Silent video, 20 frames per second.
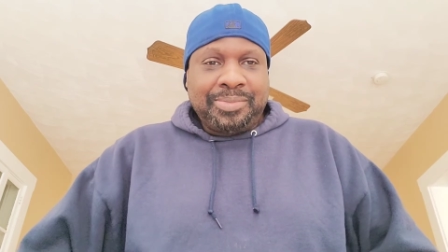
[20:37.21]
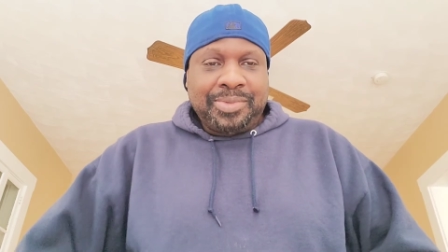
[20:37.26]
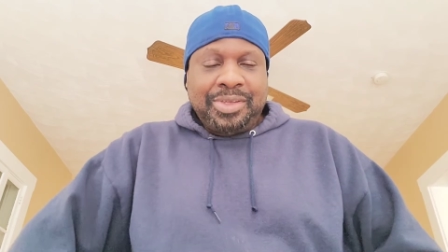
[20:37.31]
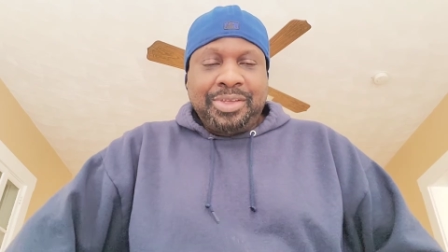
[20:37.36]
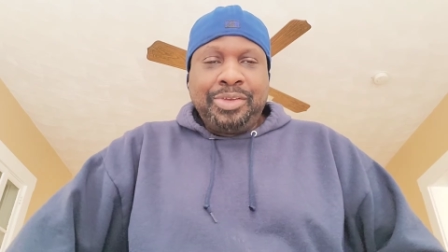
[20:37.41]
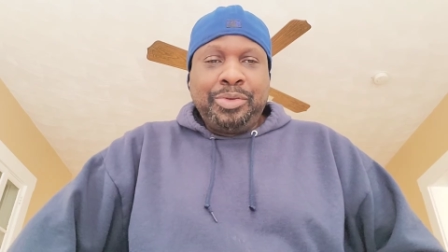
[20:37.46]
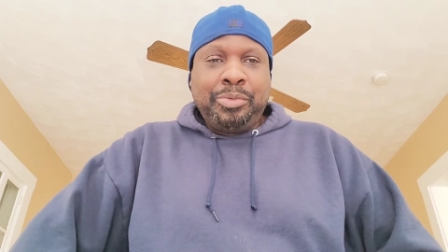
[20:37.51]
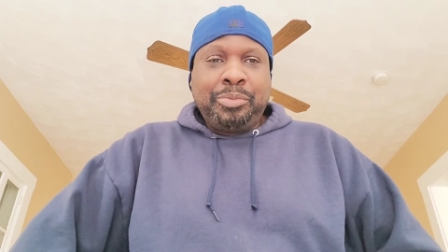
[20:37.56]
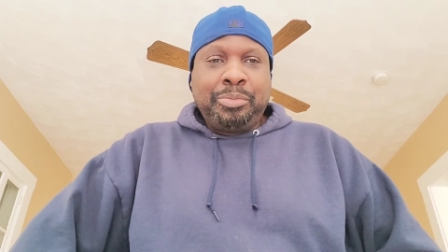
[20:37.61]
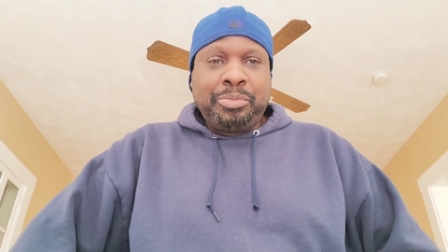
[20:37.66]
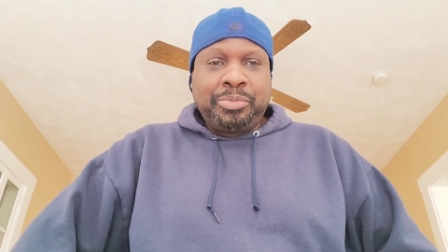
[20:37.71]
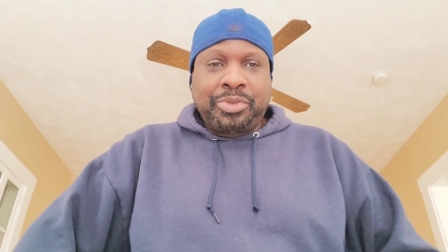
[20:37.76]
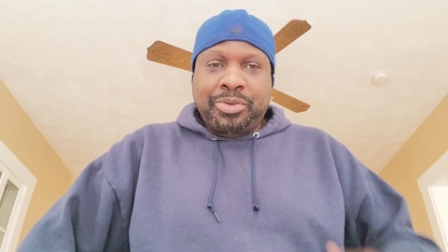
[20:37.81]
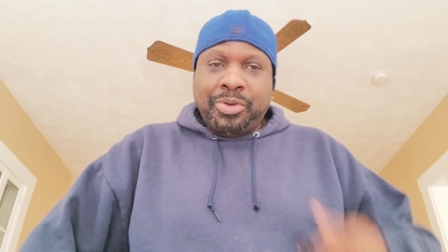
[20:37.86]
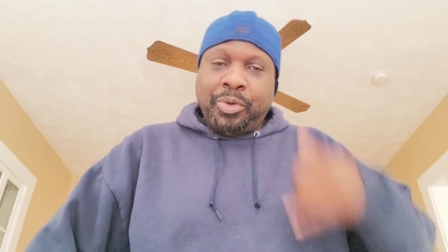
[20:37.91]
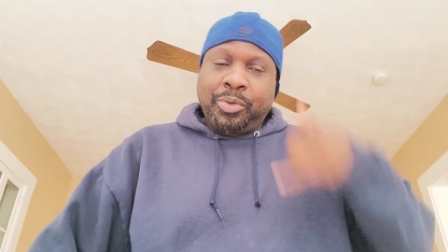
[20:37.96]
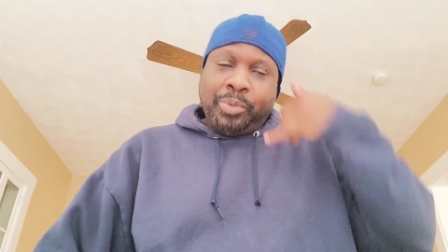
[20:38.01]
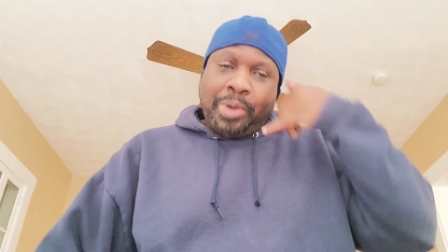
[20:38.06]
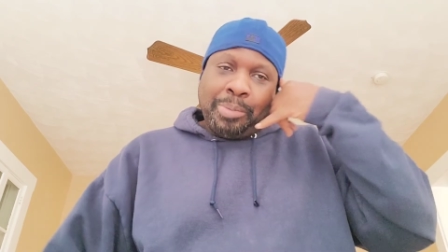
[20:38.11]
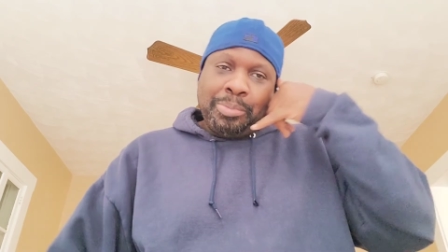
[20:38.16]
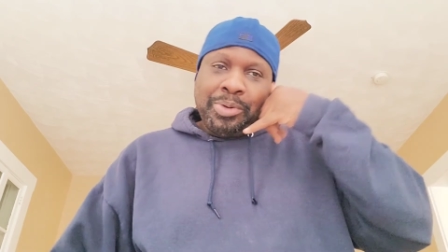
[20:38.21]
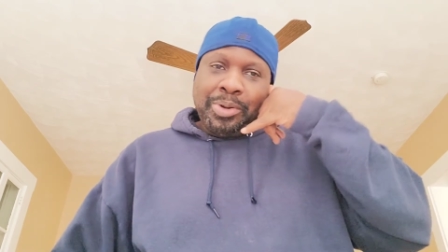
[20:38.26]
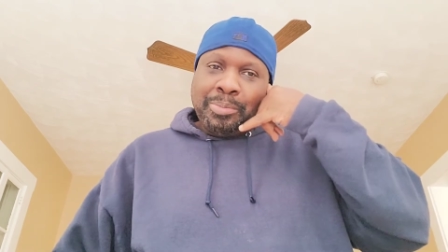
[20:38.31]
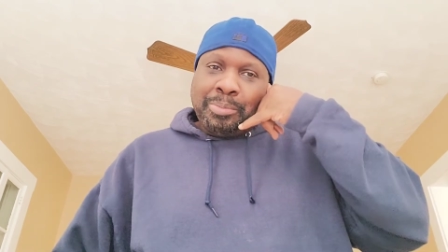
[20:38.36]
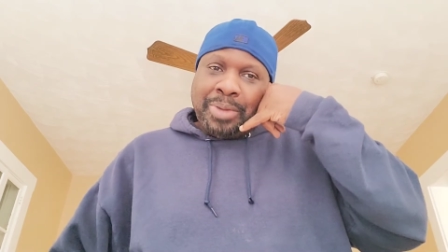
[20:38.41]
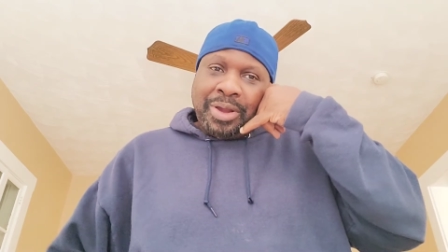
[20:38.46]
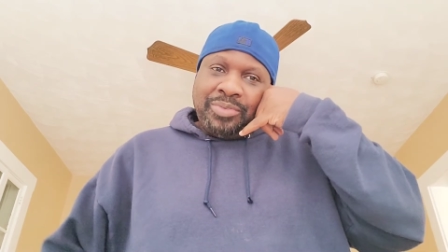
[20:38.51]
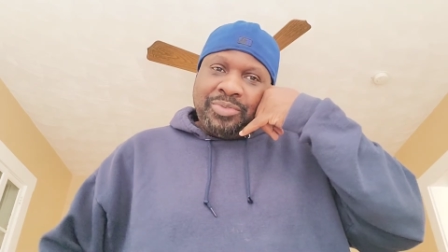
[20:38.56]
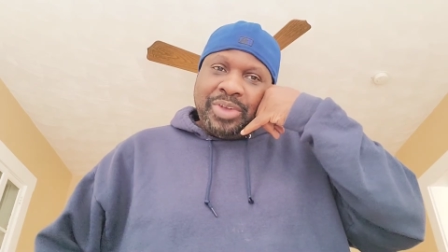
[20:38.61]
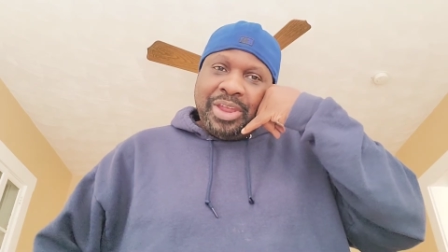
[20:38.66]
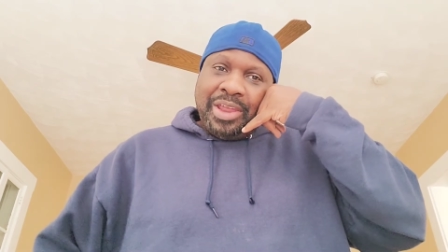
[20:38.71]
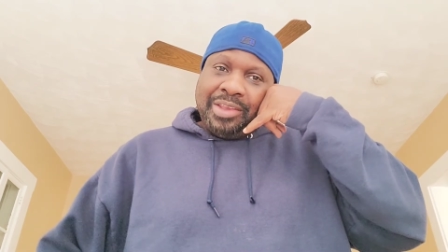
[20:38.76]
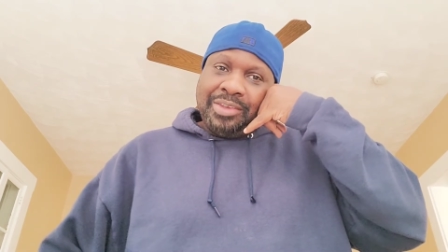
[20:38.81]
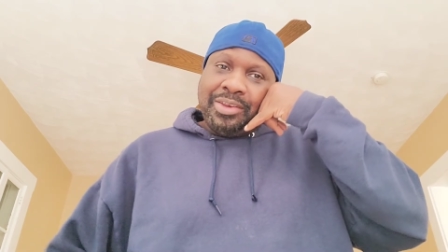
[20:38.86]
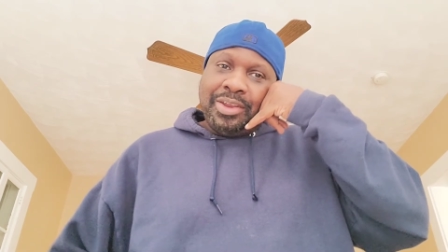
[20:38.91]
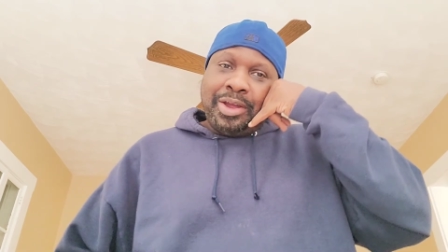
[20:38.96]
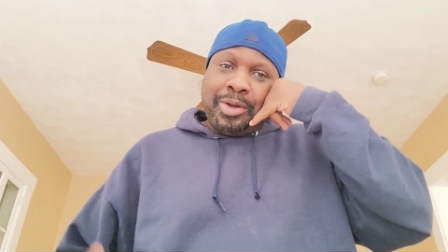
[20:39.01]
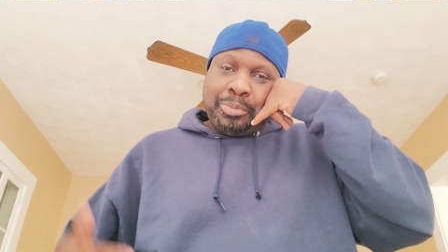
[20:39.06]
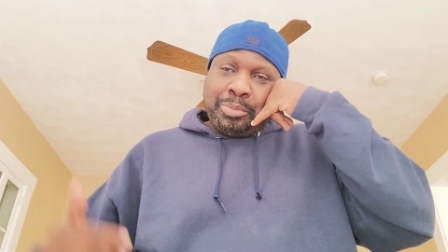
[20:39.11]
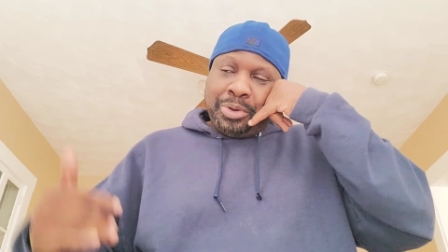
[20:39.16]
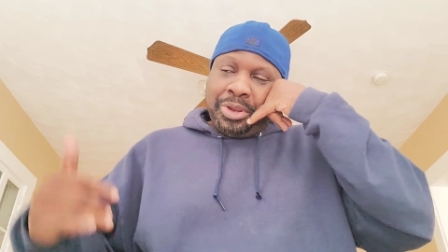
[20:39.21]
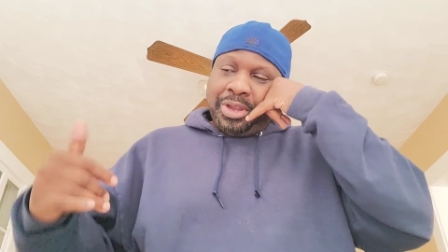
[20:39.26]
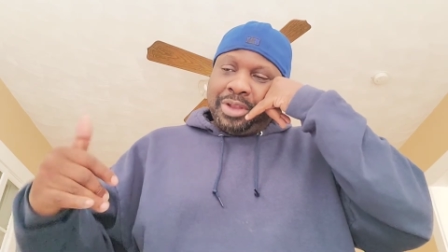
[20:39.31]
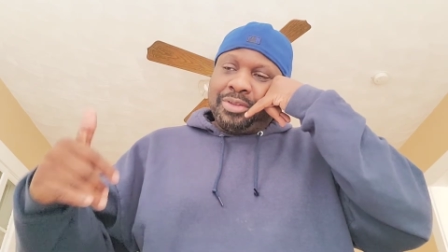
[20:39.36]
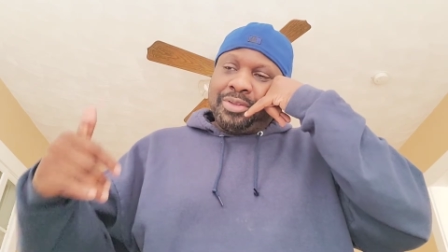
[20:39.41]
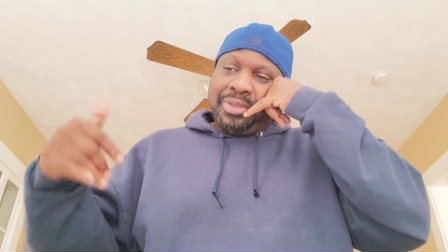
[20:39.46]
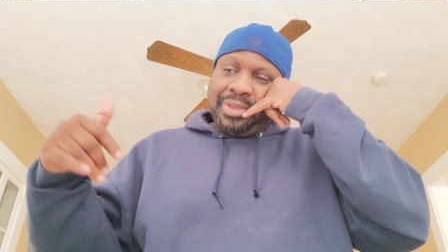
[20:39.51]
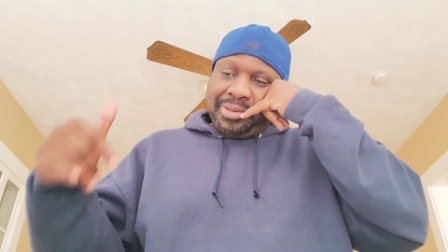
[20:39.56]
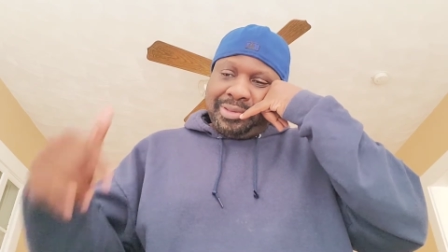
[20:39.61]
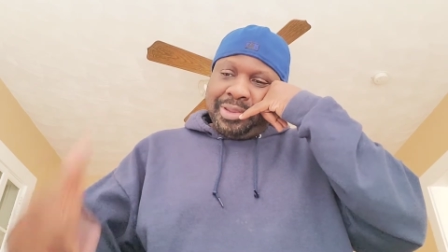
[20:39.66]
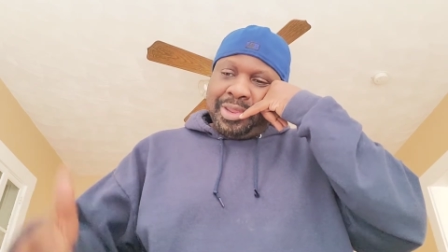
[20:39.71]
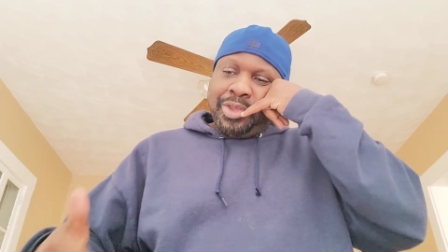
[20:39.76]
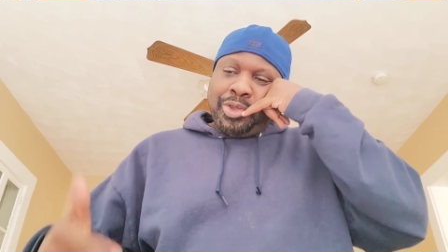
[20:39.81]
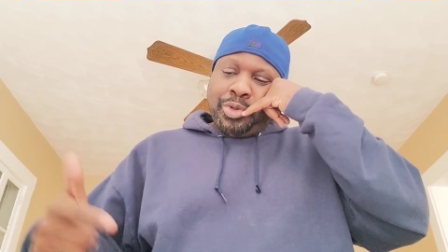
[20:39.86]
You throw are rubbing in my face. Yep, we got this,